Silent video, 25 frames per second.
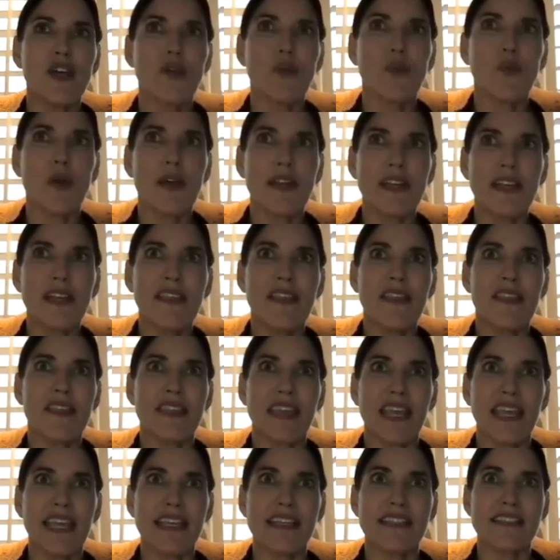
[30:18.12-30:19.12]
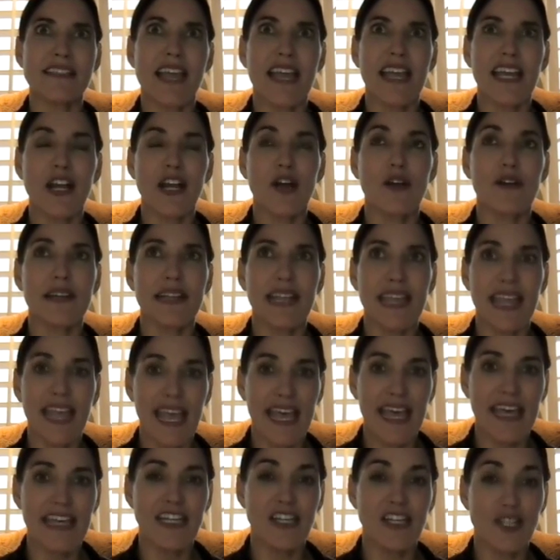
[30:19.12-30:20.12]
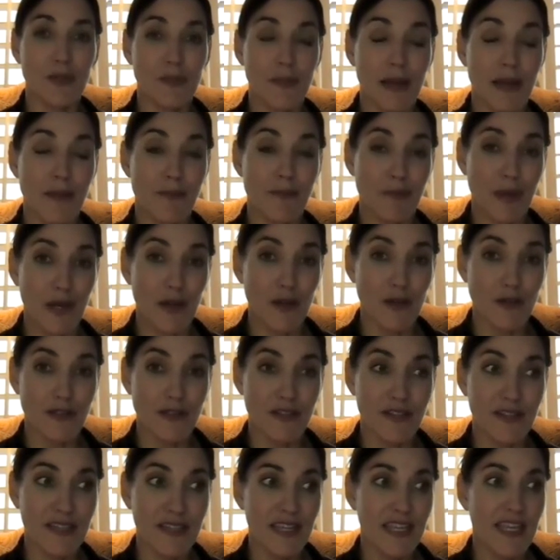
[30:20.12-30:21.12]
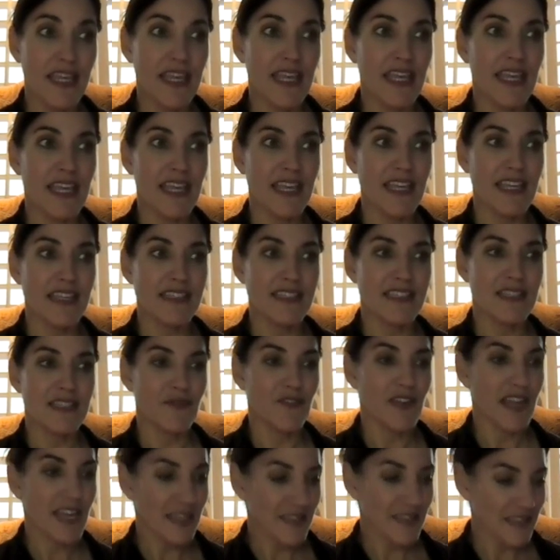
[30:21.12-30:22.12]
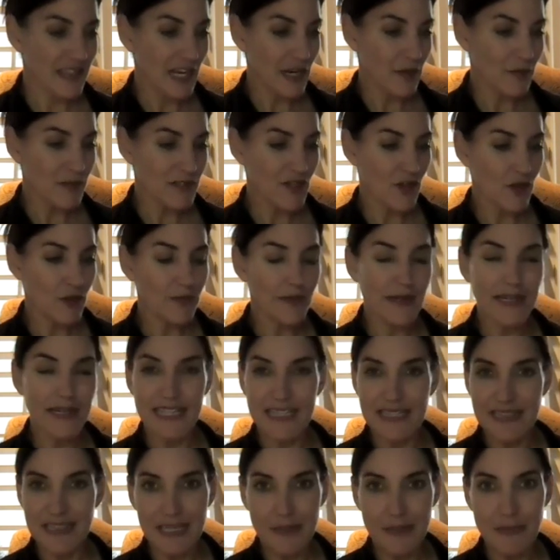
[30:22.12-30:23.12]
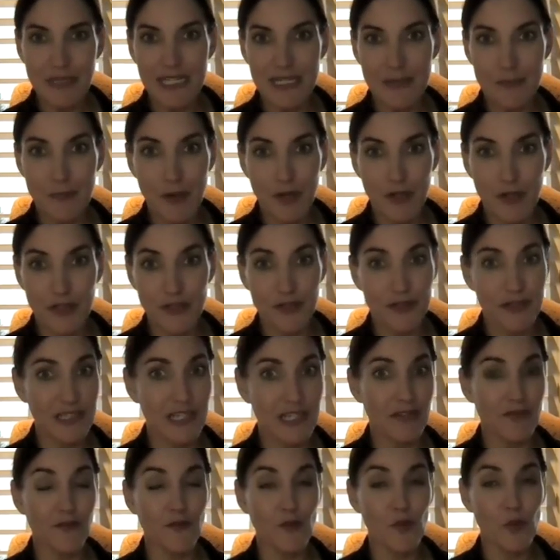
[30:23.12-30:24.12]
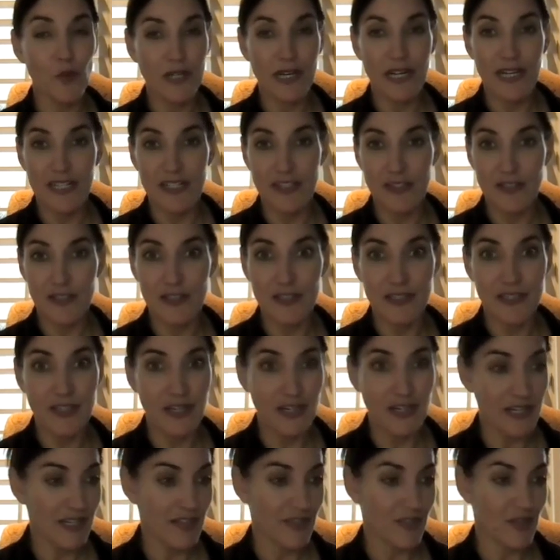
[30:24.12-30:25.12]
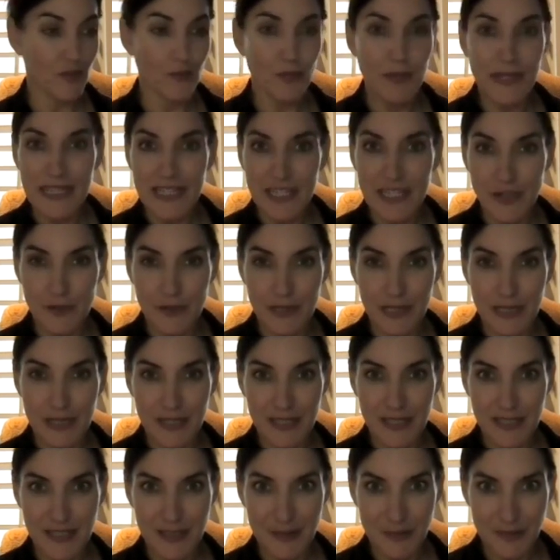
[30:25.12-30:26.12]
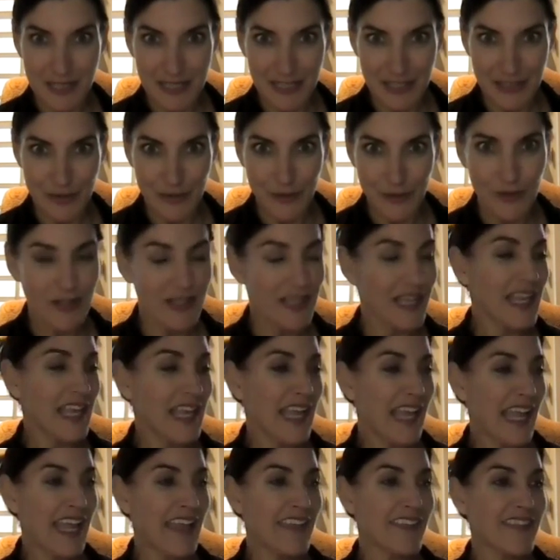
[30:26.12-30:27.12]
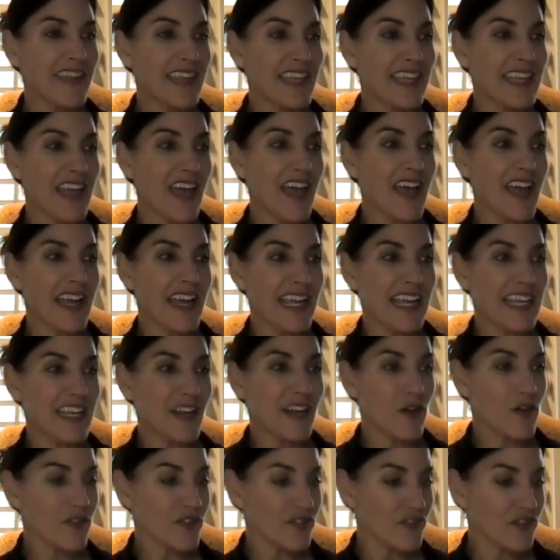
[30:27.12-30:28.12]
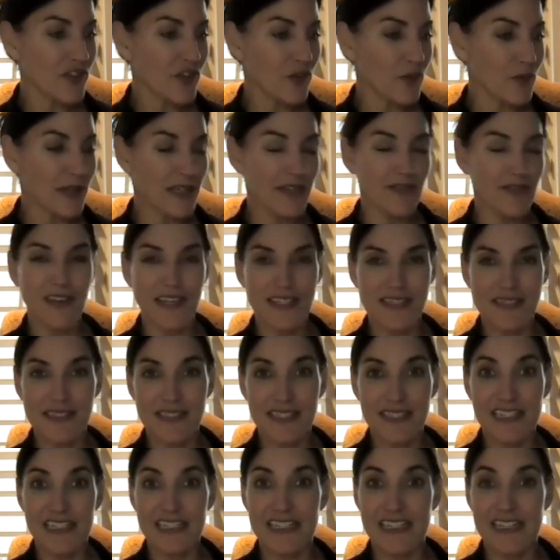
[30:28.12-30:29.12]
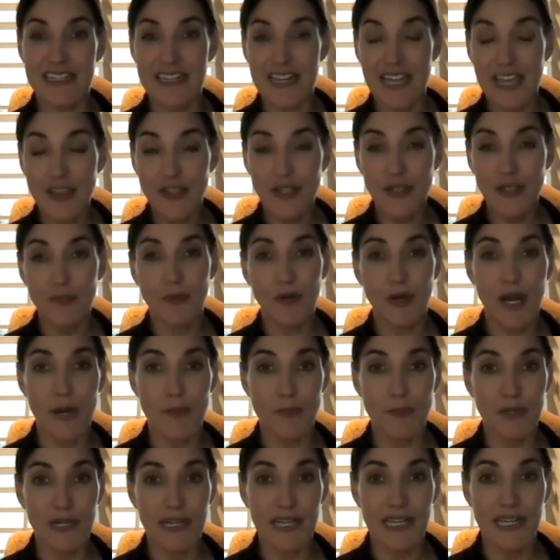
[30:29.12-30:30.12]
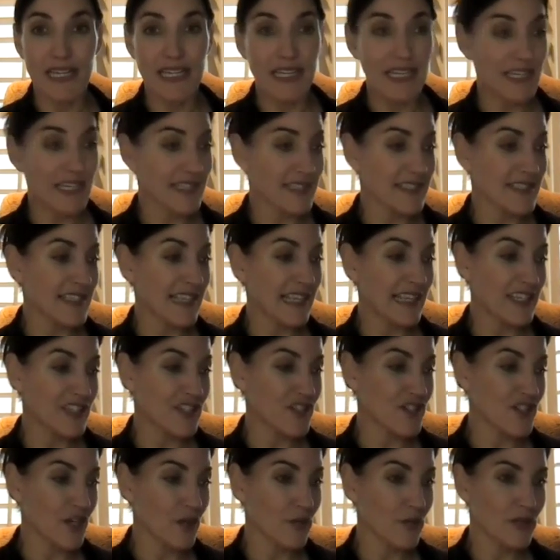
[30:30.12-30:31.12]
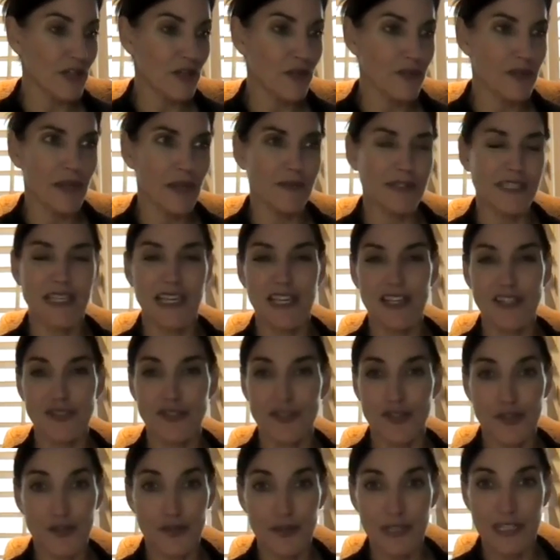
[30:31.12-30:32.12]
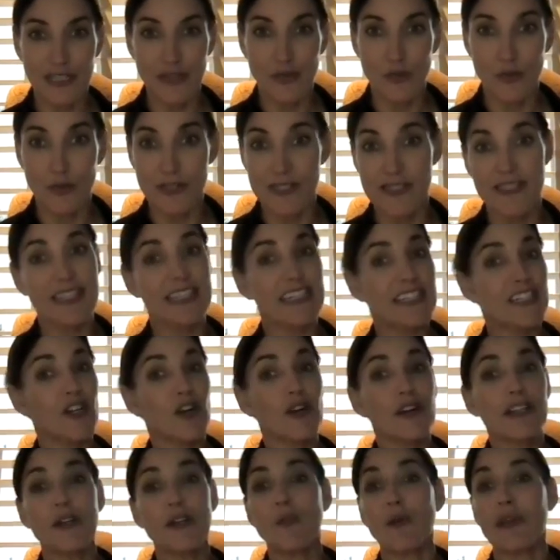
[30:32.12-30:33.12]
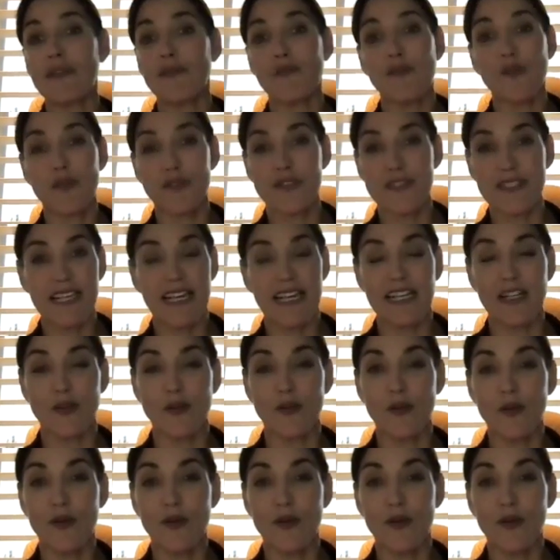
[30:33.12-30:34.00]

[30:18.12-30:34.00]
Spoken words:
one of the things I already had under my belt is the fact that I was already a limited partner in a 403 unit deal. And then I had also invested in another property in San Antonio that was 130 doors that had already went full cycle.